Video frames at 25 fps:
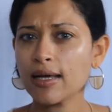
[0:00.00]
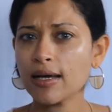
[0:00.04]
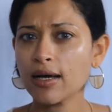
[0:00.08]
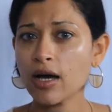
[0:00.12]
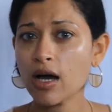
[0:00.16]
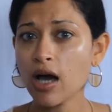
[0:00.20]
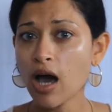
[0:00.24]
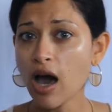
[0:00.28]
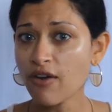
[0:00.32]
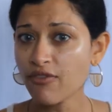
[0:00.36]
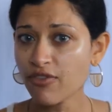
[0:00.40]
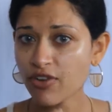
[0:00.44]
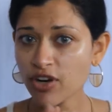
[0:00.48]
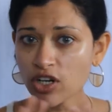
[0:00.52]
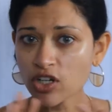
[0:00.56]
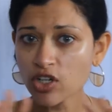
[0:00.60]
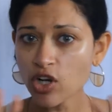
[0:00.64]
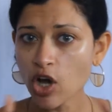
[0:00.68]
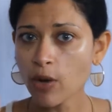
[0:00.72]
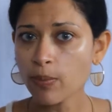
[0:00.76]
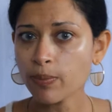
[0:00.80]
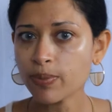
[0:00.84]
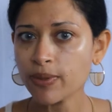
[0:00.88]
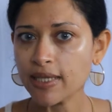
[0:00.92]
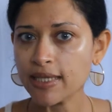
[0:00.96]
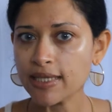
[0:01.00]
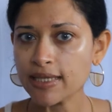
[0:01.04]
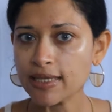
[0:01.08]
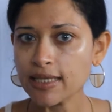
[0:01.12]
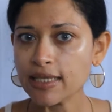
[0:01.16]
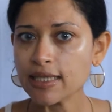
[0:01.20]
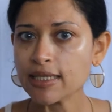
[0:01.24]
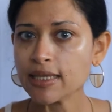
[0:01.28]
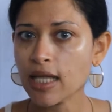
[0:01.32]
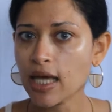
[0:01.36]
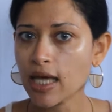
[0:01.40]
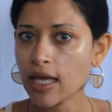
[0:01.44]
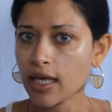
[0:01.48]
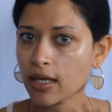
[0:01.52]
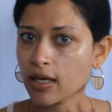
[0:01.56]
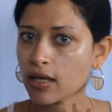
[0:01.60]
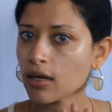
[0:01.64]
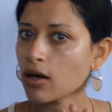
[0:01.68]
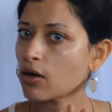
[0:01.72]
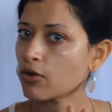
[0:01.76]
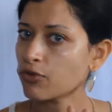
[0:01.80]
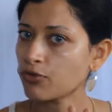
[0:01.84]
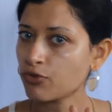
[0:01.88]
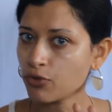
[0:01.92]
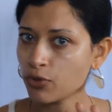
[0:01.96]
cover completely, like
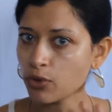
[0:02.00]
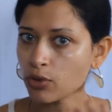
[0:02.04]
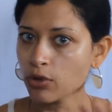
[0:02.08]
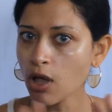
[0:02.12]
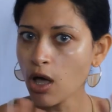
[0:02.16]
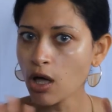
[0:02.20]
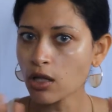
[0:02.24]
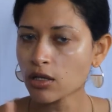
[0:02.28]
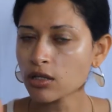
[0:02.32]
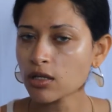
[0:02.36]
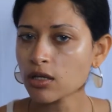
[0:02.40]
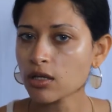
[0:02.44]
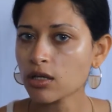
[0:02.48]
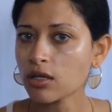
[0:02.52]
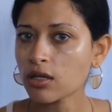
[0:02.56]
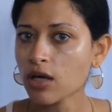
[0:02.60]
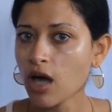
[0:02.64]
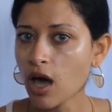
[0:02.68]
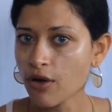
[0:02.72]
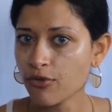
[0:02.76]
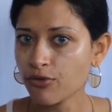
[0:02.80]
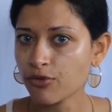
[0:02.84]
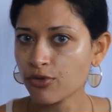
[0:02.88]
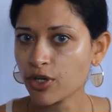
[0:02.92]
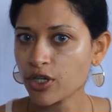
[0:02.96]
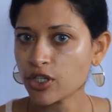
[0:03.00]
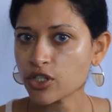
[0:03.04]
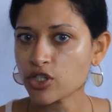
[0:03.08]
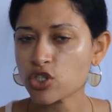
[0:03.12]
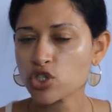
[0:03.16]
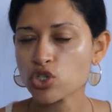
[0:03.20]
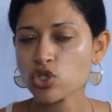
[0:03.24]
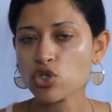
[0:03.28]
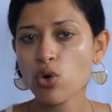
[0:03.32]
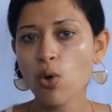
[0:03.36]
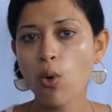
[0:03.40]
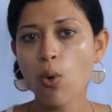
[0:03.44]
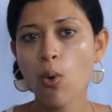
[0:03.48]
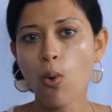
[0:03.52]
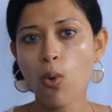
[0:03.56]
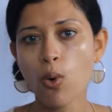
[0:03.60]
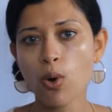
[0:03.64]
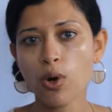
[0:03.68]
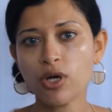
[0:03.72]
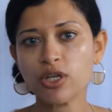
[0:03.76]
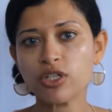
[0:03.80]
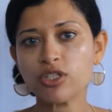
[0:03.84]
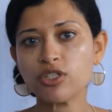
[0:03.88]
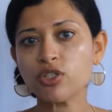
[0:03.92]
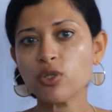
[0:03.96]
full-on coverage,
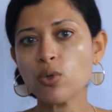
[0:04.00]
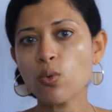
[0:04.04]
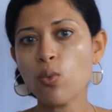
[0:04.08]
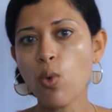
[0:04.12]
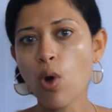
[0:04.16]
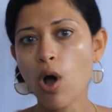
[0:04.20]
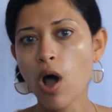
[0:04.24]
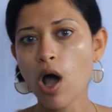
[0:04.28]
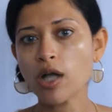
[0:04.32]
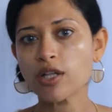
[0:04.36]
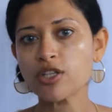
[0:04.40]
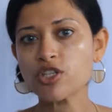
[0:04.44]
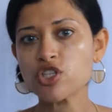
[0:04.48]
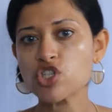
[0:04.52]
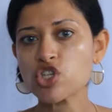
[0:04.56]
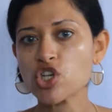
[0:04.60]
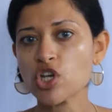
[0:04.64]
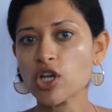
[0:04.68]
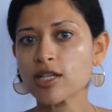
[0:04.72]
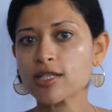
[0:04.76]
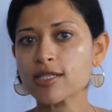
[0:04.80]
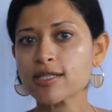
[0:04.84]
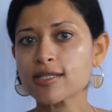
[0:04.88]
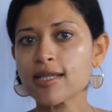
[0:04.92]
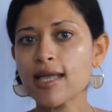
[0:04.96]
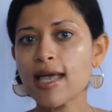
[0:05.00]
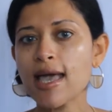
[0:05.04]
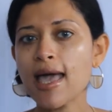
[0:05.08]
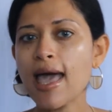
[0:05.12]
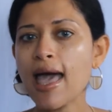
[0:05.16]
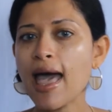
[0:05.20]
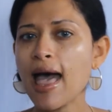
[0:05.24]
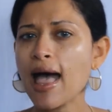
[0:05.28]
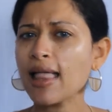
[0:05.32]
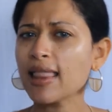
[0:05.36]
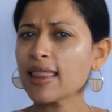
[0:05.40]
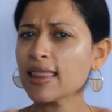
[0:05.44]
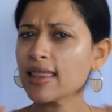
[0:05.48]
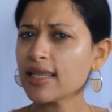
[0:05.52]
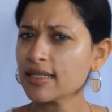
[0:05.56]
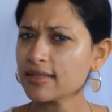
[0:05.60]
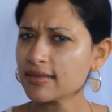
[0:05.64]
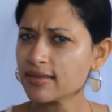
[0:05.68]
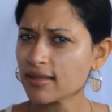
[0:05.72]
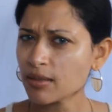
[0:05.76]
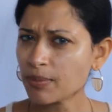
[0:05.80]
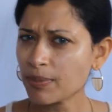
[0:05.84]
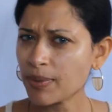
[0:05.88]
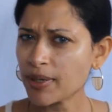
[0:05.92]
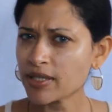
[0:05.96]
or you want just a
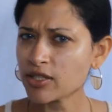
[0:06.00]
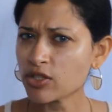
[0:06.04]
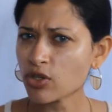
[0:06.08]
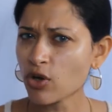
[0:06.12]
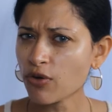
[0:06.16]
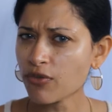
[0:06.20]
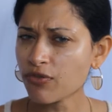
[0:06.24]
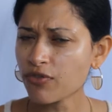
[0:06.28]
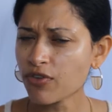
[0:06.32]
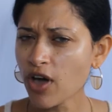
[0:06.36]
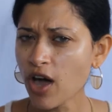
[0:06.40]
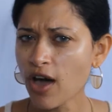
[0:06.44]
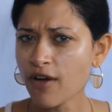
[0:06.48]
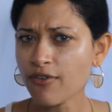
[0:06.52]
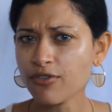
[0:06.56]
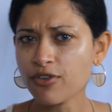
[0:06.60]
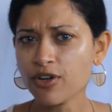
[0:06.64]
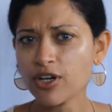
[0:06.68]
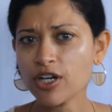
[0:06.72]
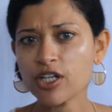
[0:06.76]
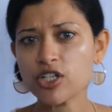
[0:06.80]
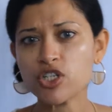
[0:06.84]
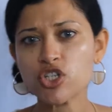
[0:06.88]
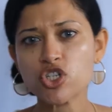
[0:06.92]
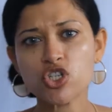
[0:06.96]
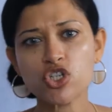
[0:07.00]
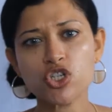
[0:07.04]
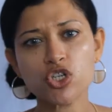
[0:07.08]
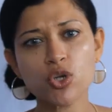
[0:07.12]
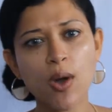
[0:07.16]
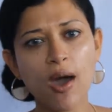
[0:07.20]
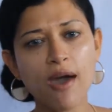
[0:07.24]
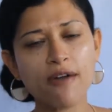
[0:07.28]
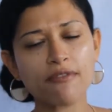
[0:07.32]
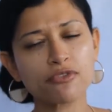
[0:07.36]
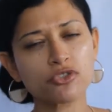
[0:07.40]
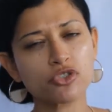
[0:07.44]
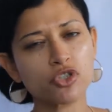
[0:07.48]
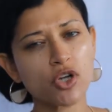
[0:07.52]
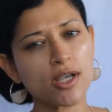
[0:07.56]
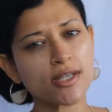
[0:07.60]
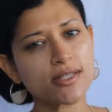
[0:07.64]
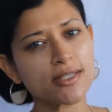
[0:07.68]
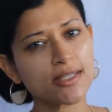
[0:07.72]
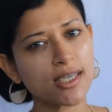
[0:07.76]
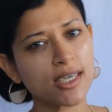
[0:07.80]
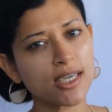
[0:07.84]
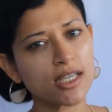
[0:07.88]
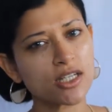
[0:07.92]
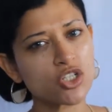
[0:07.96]
little bit of coverage. You have dry
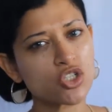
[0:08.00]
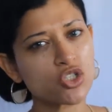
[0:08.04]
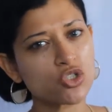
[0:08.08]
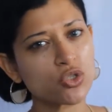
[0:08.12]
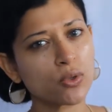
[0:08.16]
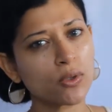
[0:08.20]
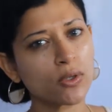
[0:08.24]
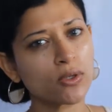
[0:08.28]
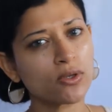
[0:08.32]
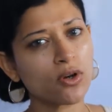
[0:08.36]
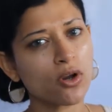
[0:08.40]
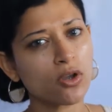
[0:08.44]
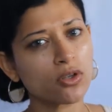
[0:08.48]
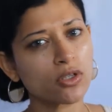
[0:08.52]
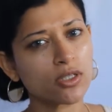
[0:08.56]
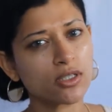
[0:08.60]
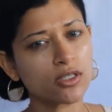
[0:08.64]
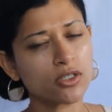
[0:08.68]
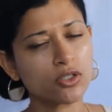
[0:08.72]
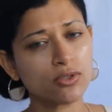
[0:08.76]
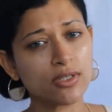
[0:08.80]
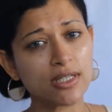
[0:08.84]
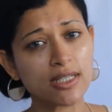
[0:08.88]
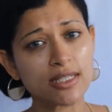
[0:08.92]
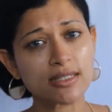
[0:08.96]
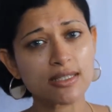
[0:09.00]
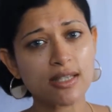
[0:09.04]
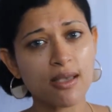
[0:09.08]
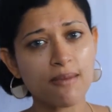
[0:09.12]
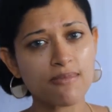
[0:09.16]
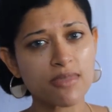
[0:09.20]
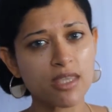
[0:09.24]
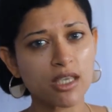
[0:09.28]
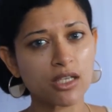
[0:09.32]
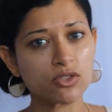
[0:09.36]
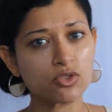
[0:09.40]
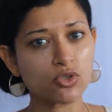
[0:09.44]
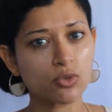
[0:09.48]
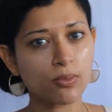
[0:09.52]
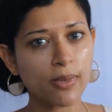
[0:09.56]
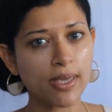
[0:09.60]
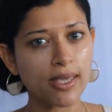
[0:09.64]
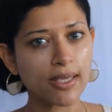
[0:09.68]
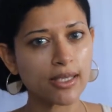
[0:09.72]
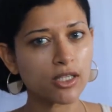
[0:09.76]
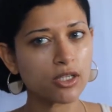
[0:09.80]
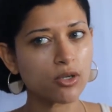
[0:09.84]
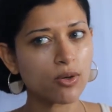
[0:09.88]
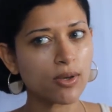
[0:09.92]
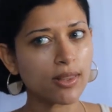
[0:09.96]
skin, so you need something to
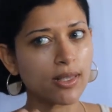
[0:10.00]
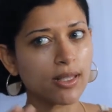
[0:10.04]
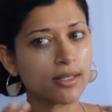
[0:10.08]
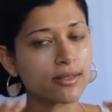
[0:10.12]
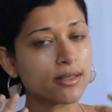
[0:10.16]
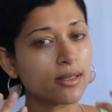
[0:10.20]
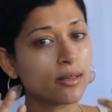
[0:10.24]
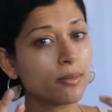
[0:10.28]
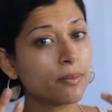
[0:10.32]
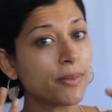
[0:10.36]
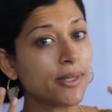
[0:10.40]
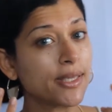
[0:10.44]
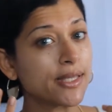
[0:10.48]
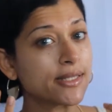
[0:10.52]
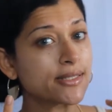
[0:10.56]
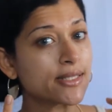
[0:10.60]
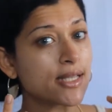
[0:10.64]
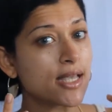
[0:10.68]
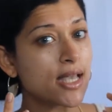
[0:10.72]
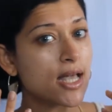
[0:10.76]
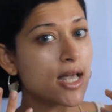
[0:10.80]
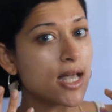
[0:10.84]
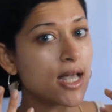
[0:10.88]
make you a little bit